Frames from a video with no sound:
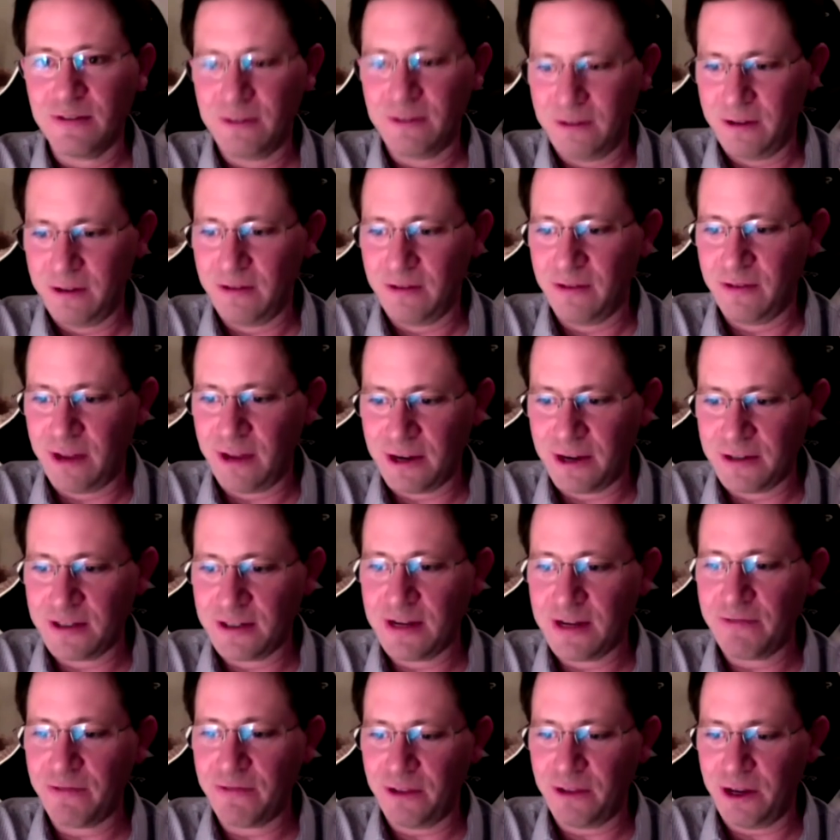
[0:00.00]
That is
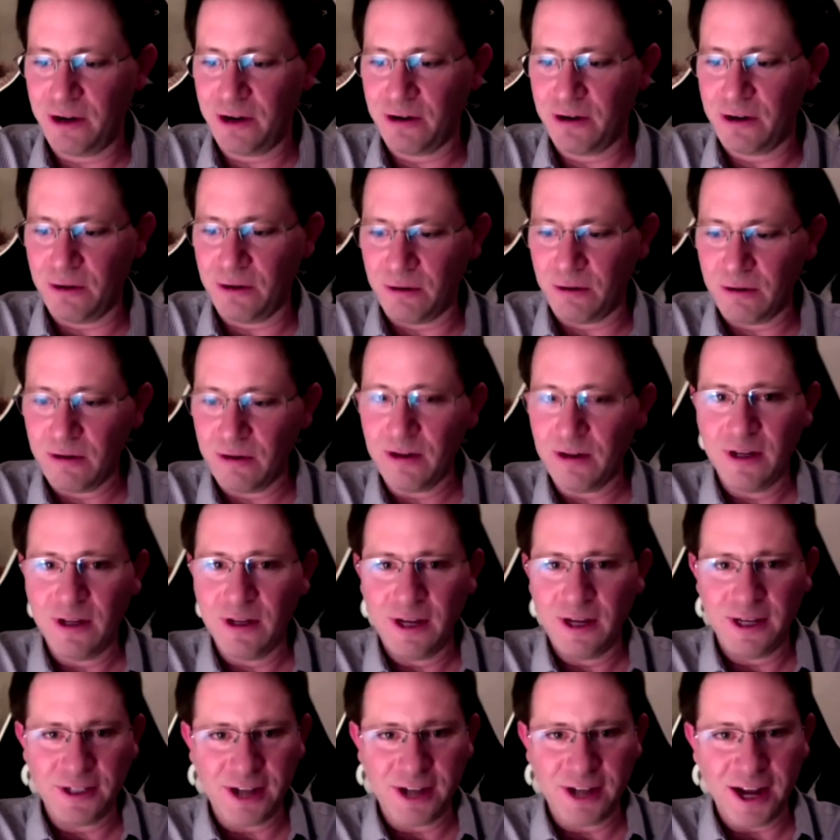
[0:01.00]
definitely our goal.
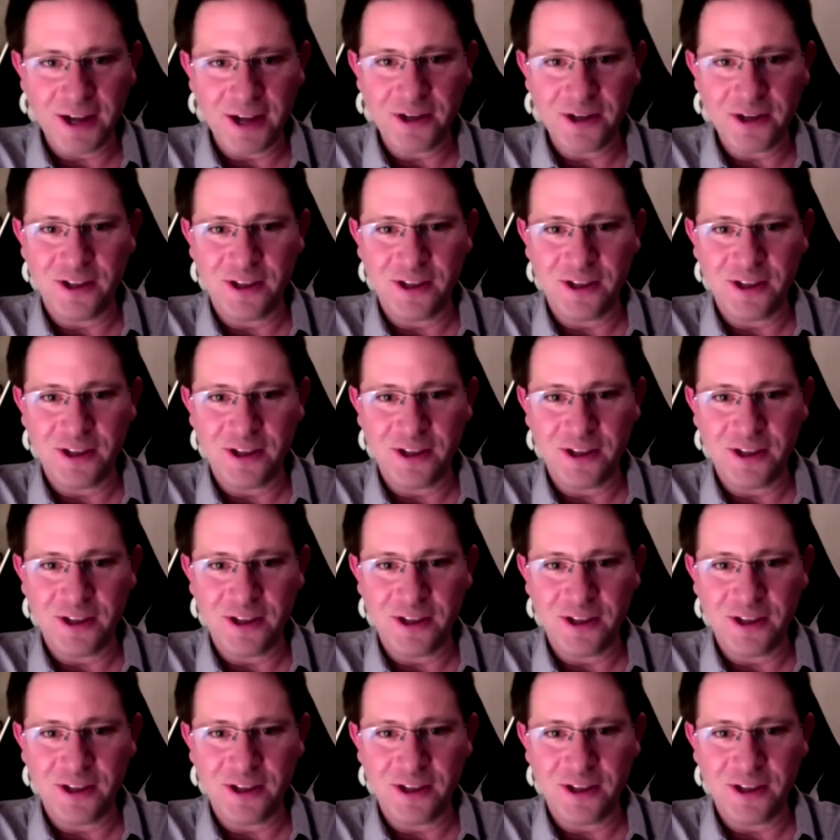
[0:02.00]
And talking